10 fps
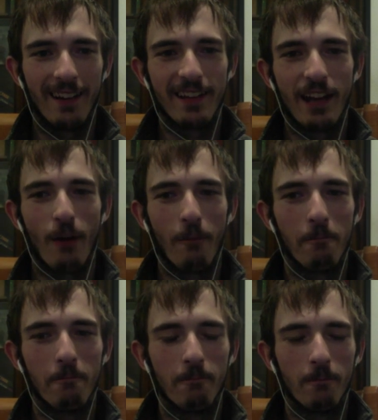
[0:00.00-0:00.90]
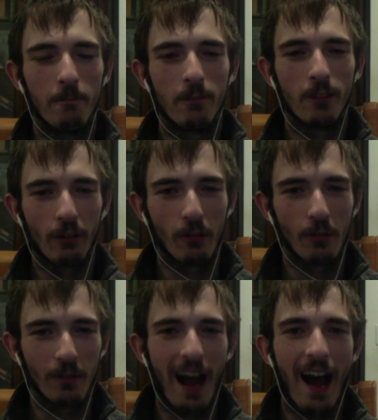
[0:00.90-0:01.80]
you know,
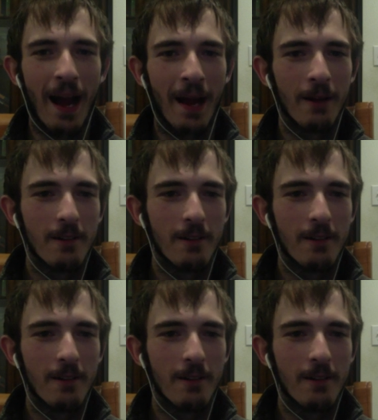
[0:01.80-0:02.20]
political guy.